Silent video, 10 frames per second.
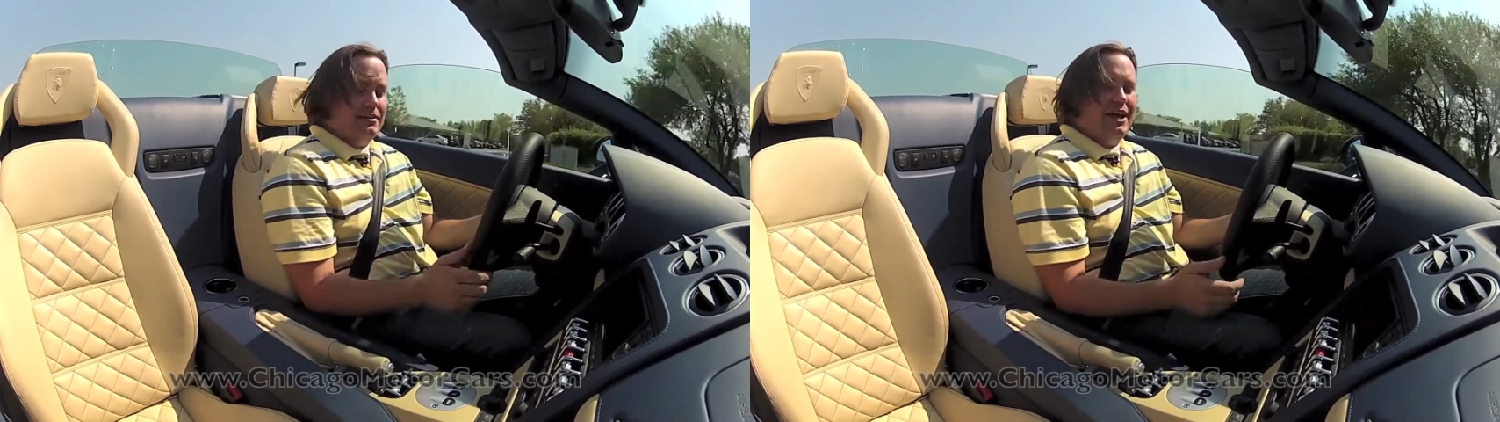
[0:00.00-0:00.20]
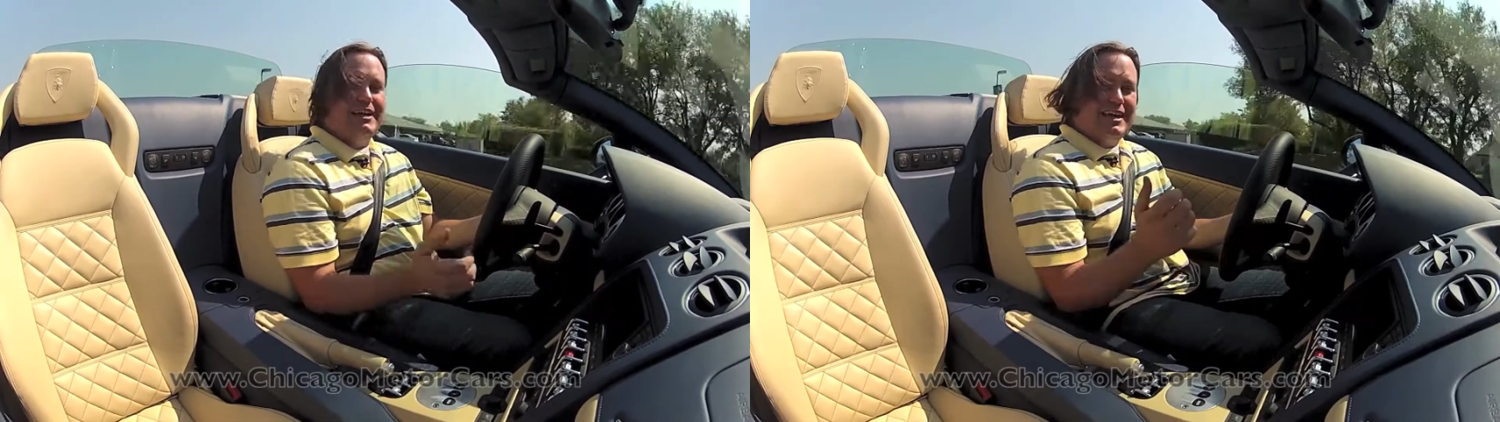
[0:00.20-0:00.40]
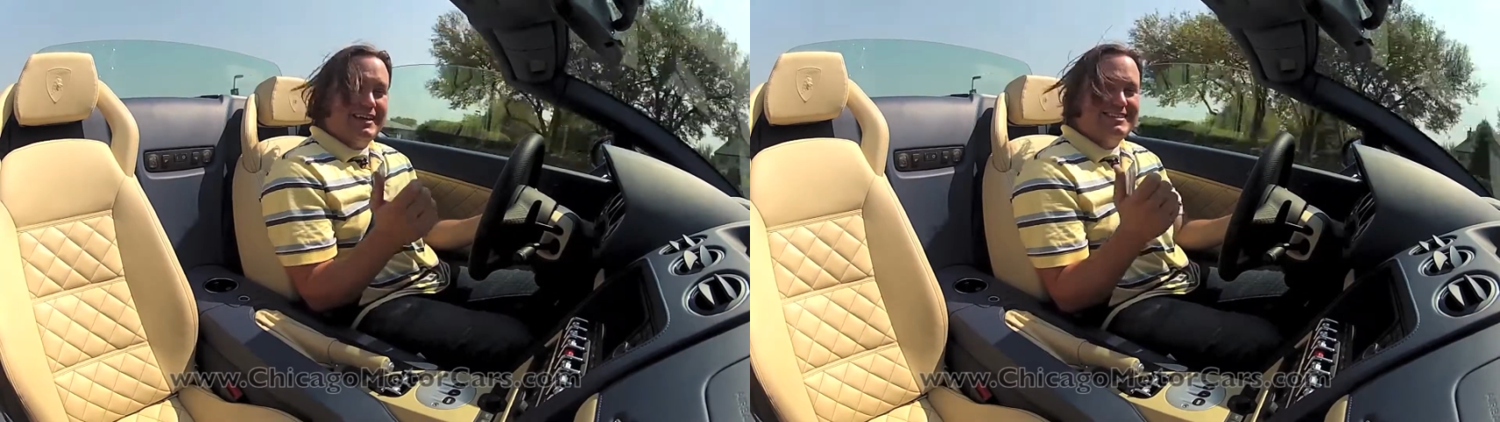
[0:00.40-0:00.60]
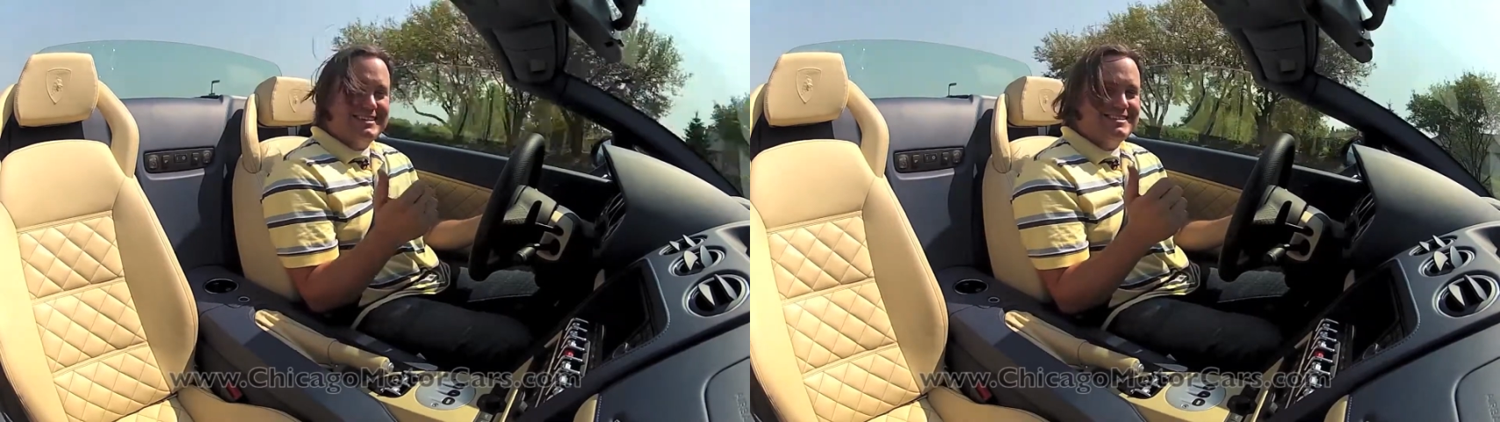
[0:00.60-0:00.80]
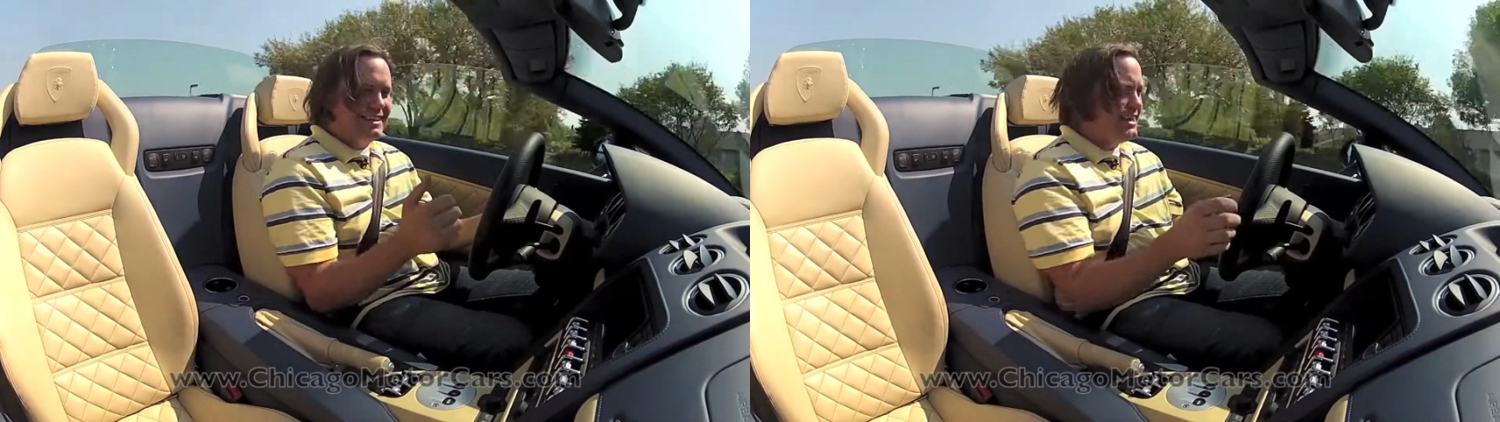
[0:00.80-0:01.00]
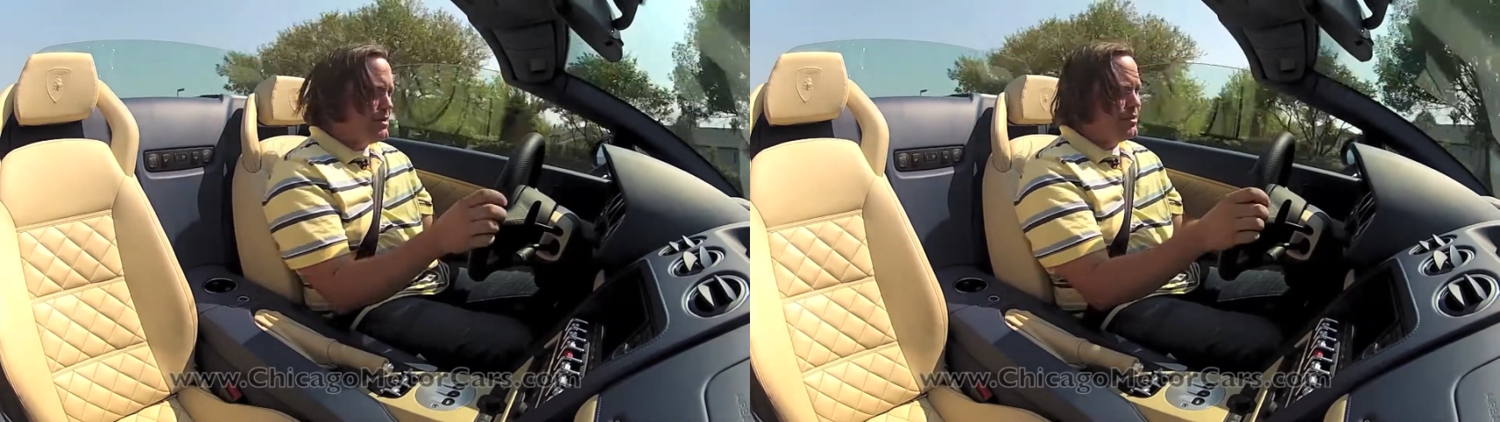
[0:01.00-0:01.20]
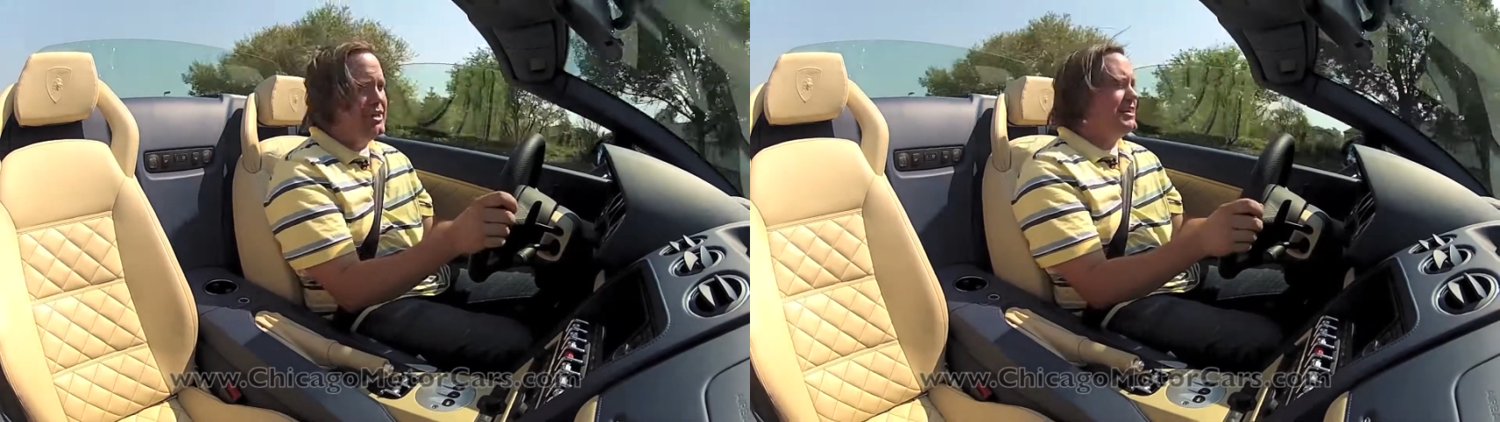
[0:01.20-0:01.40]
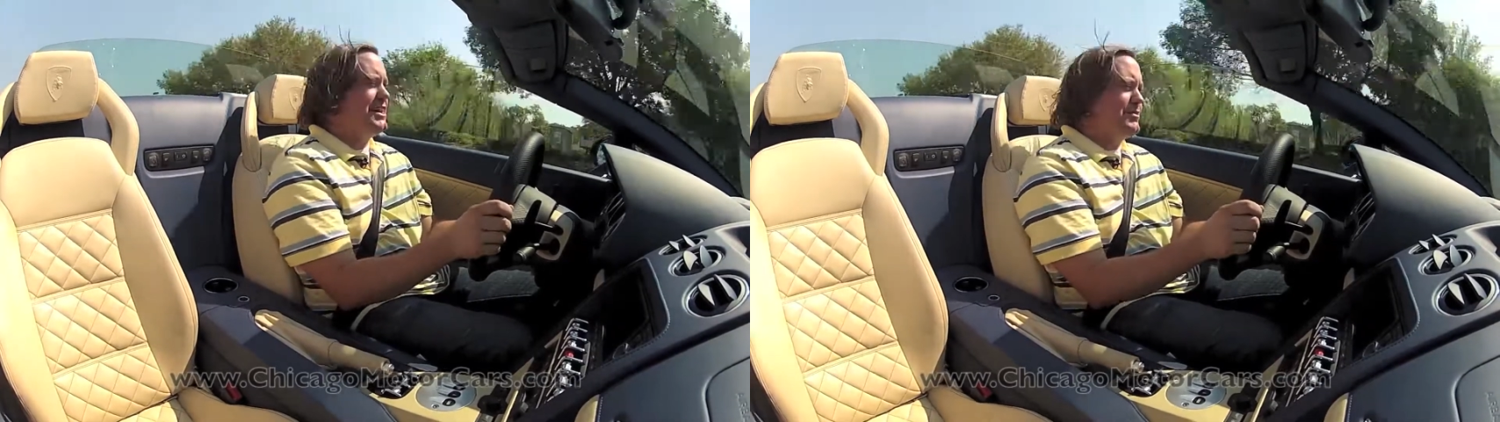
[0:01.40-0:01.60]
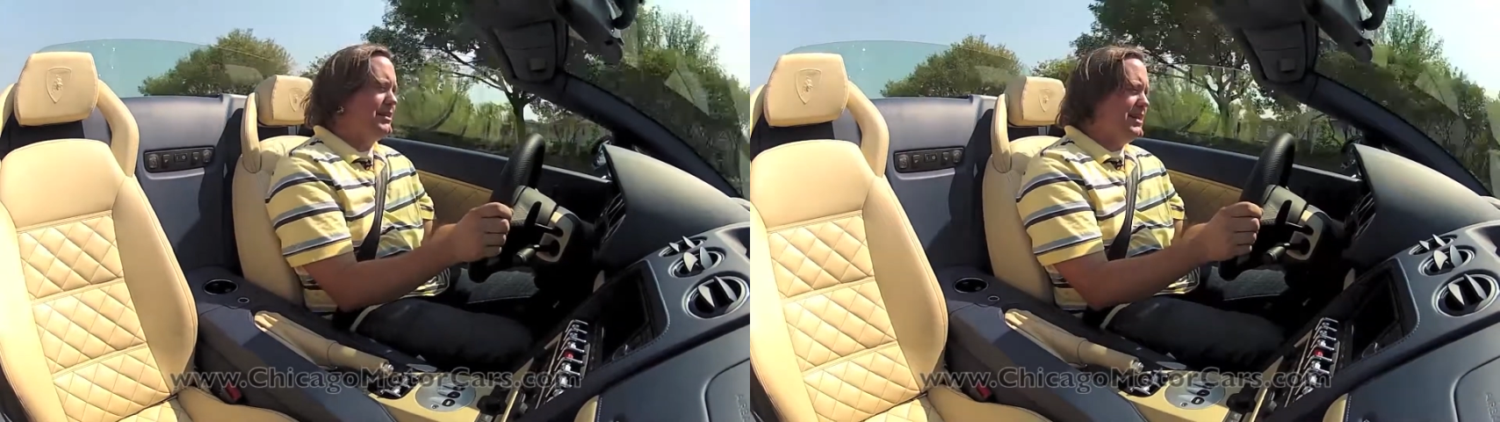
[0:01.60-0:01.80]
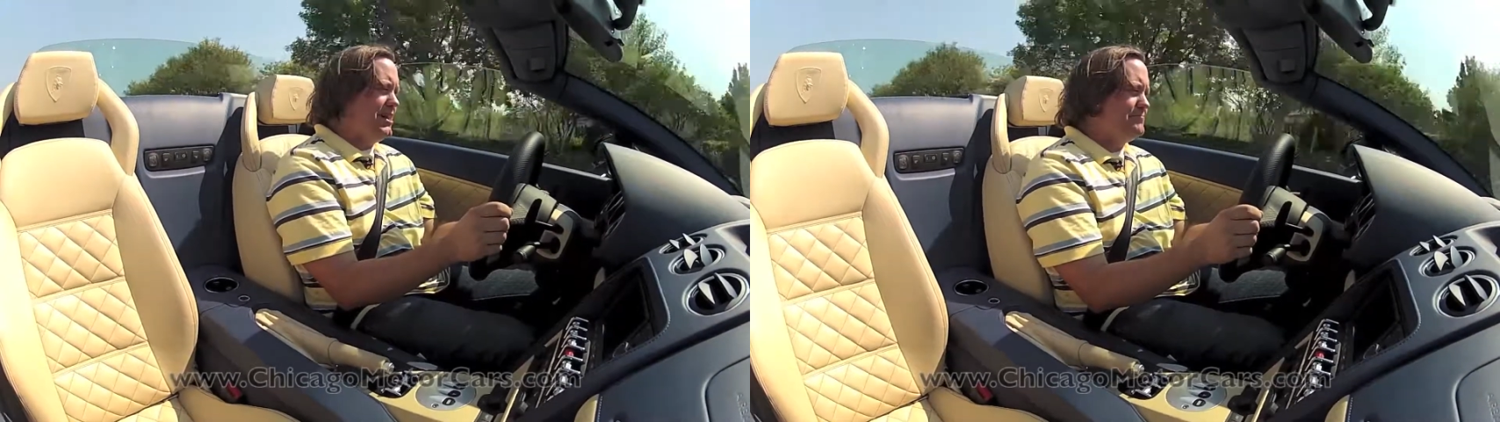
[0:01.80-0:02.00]
You got heated seats in a Lamborghini. How
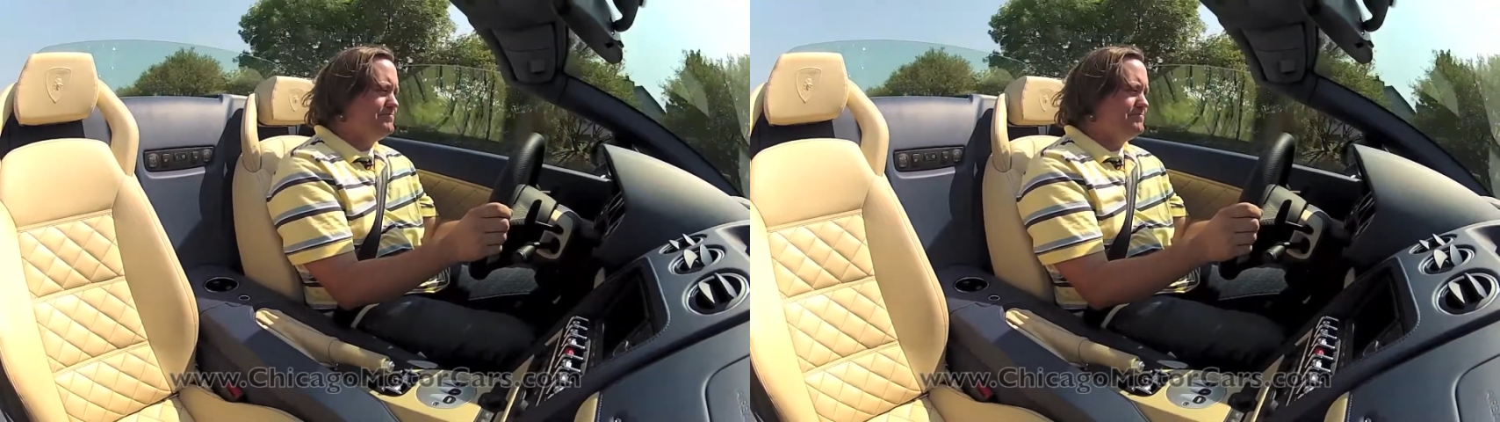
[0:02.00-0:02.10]
about that?